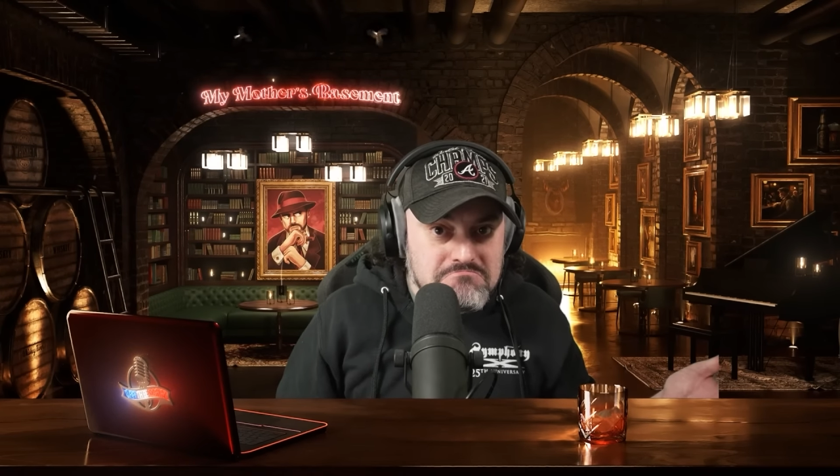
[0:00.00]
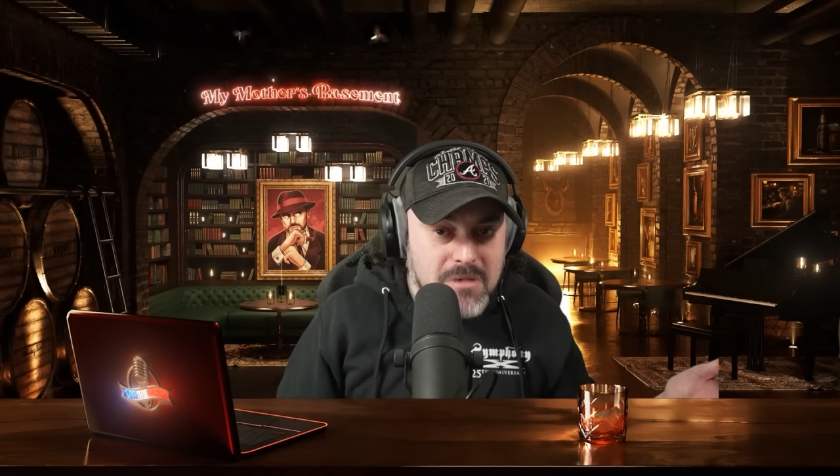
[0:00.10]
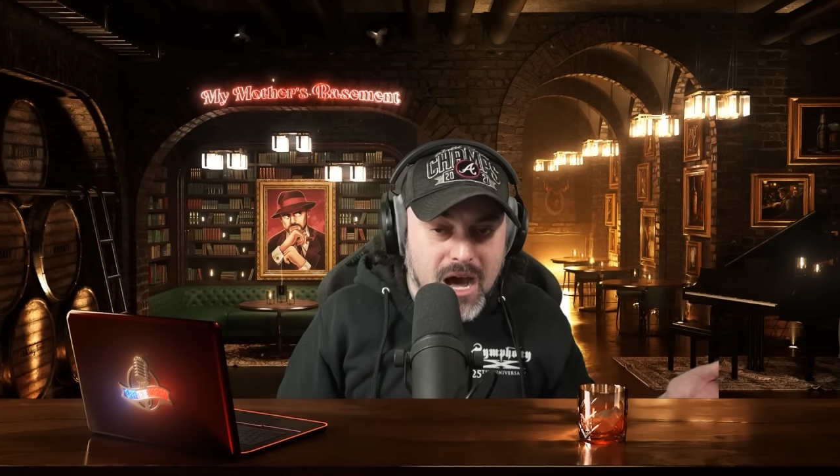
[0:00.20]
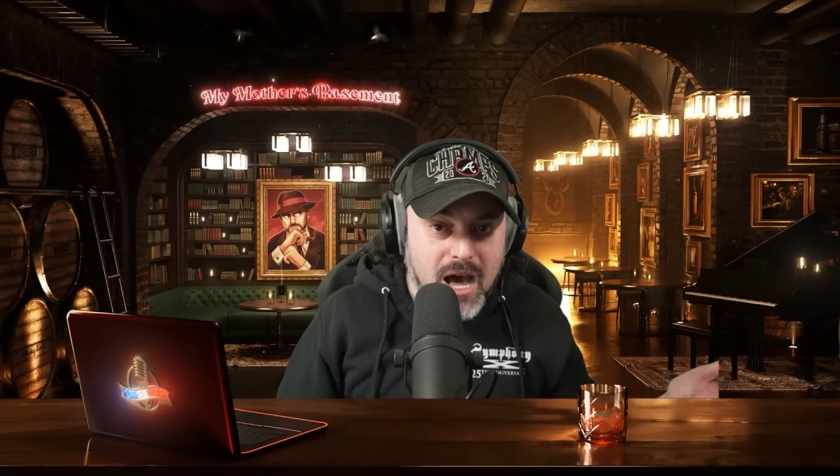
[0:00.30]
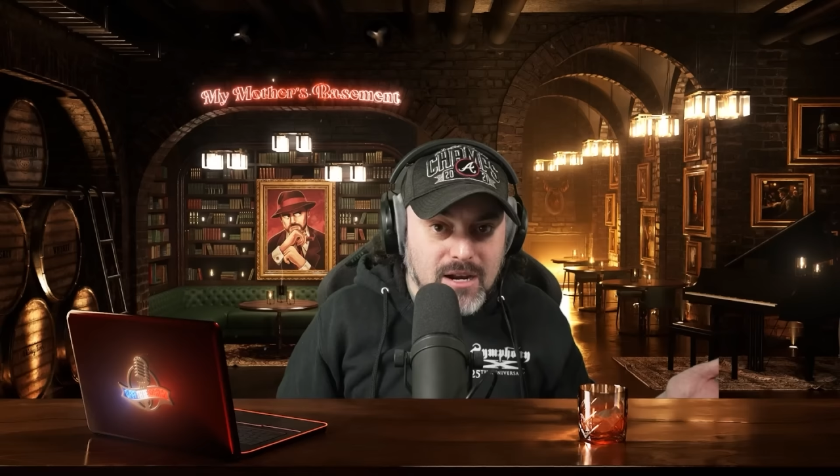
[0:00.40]

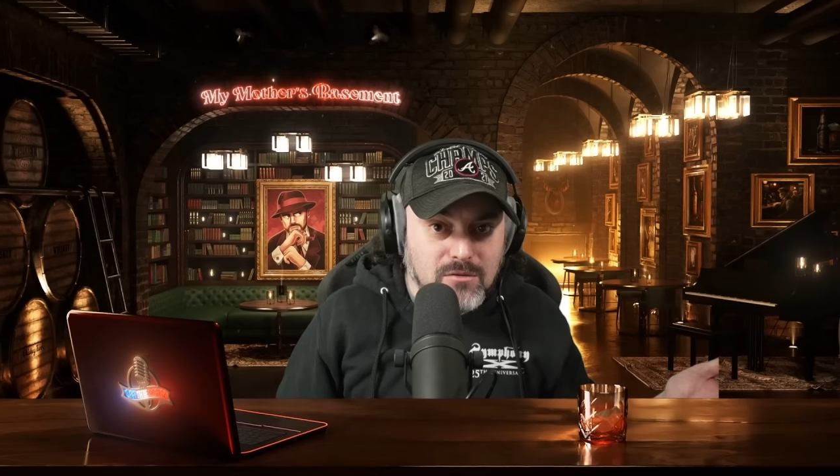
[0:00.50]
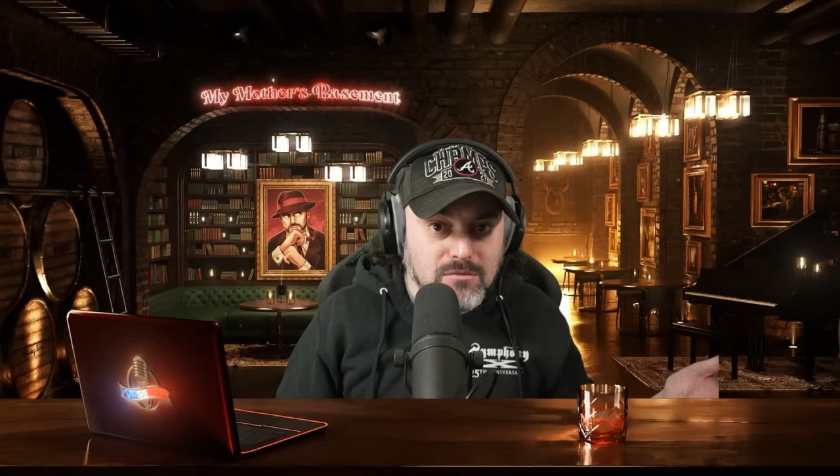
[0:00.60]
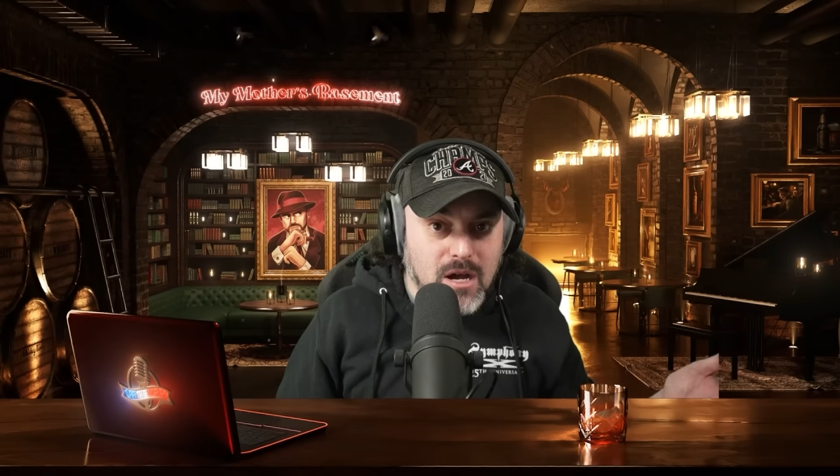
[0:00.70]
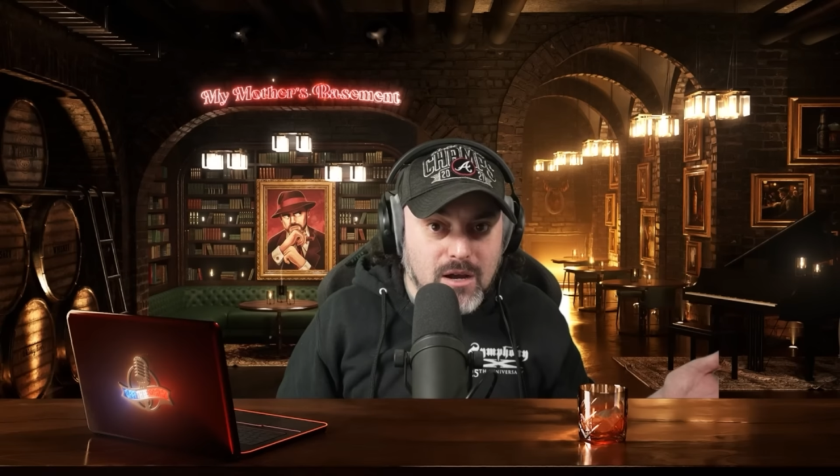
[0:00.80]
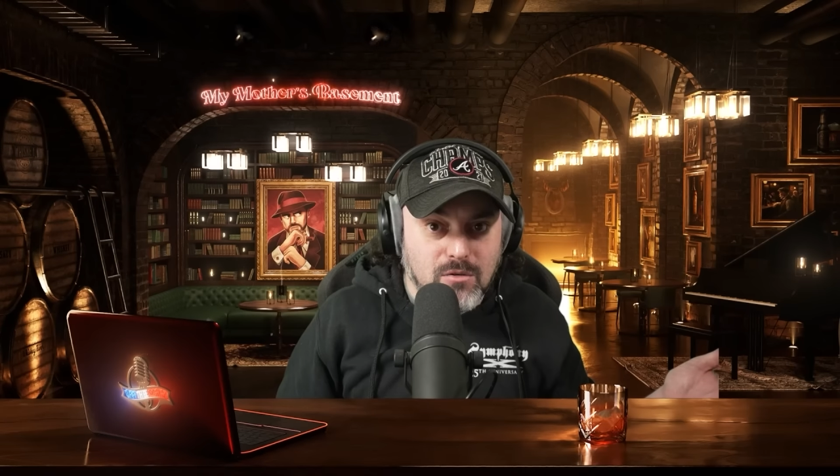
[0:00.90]
I
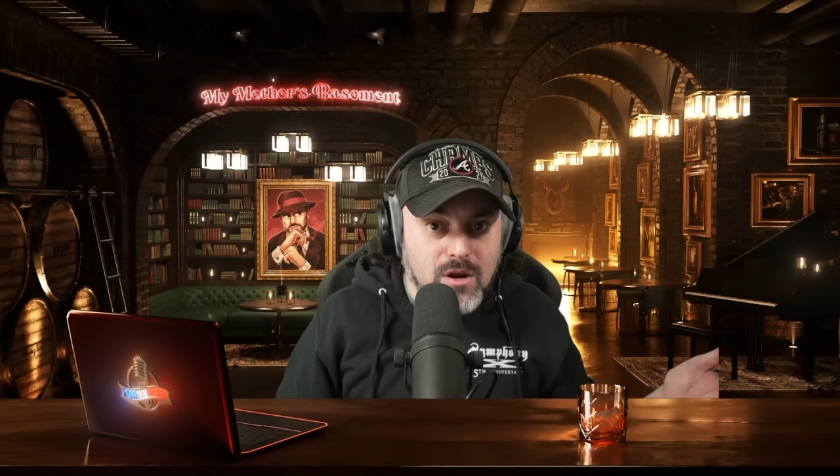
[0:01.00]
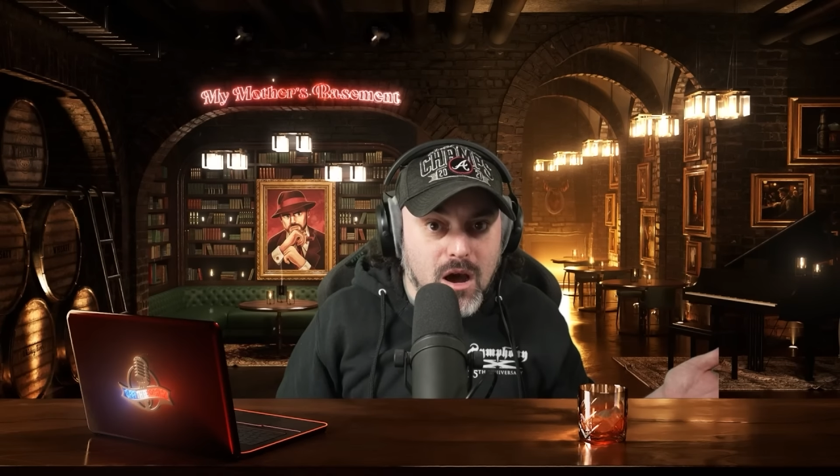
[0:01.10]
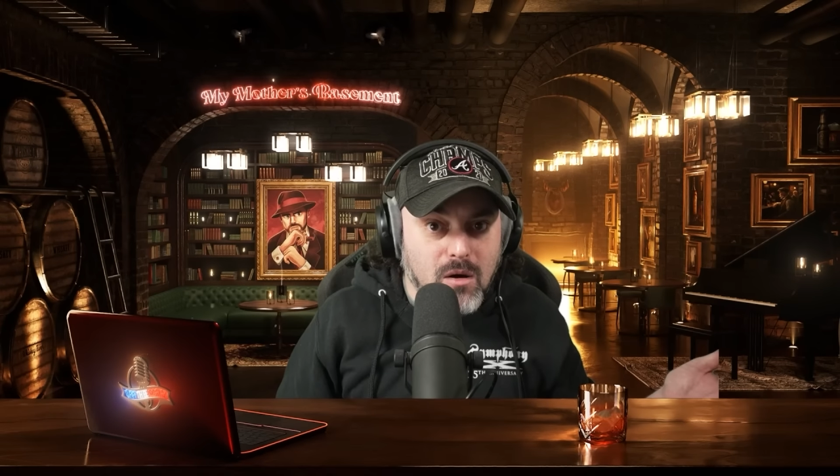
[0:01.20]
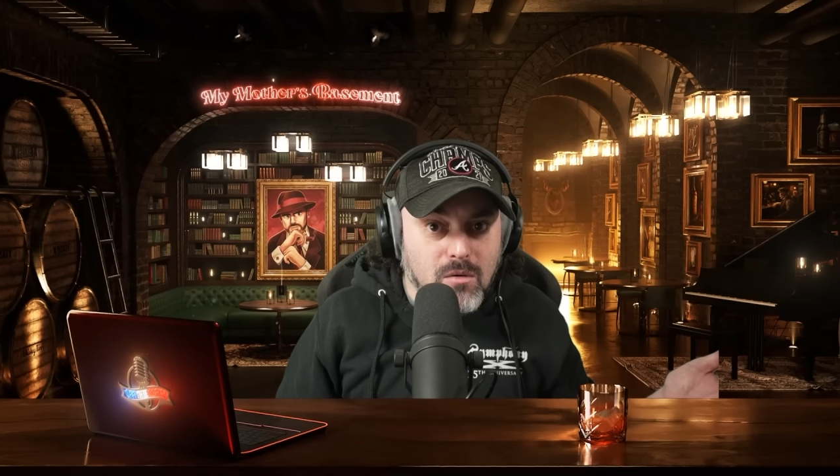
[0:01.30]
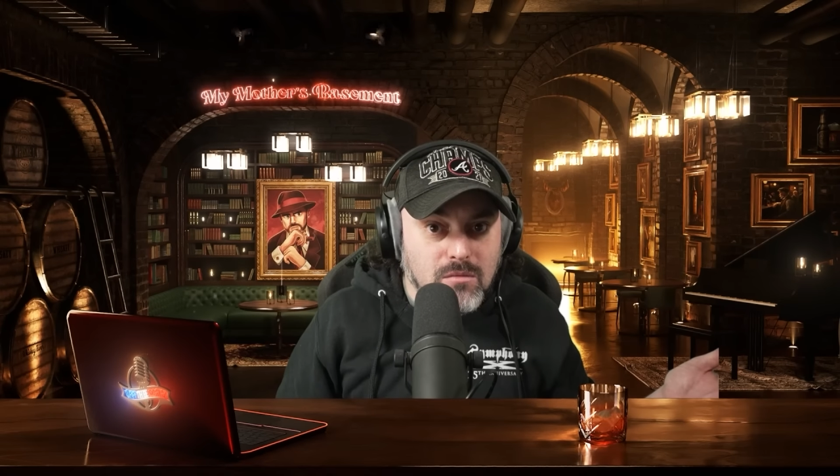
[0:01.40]
don't
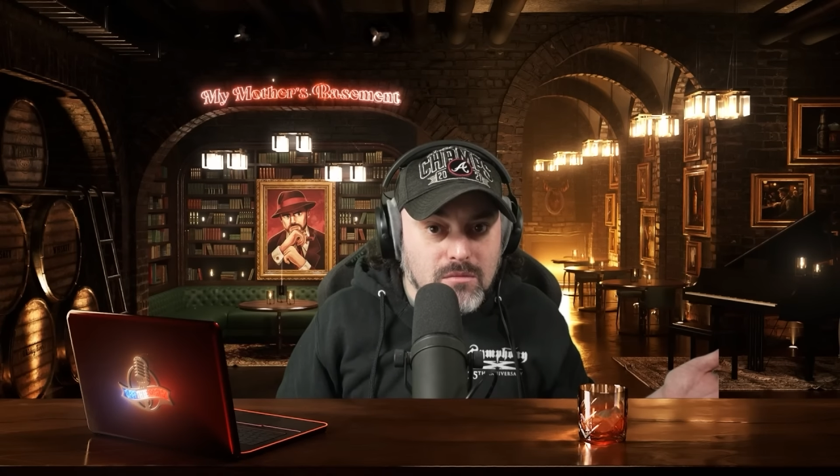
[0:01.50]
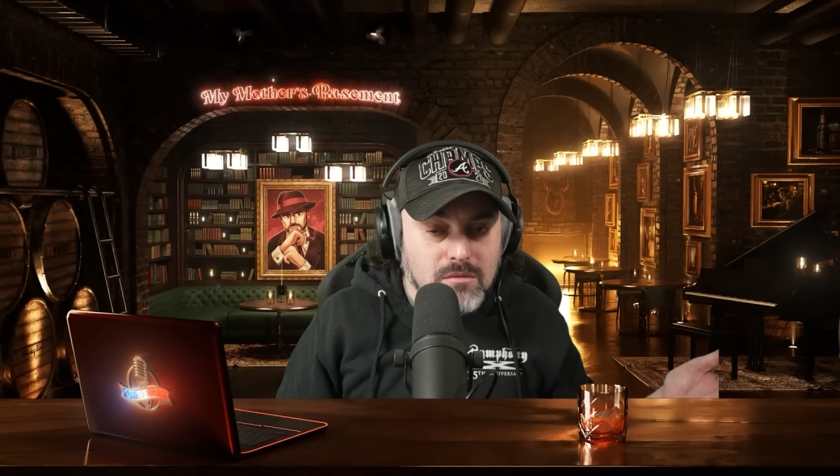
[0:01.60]
know.